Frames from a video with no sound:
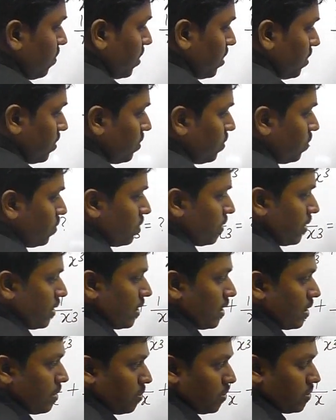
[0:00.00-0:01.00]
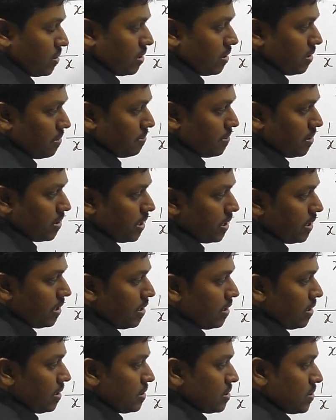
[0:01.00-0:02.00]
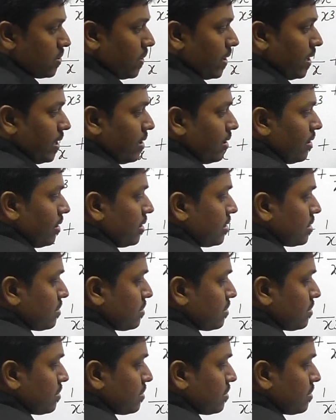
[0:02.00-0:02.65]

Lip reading: want to care about that number, right? So here it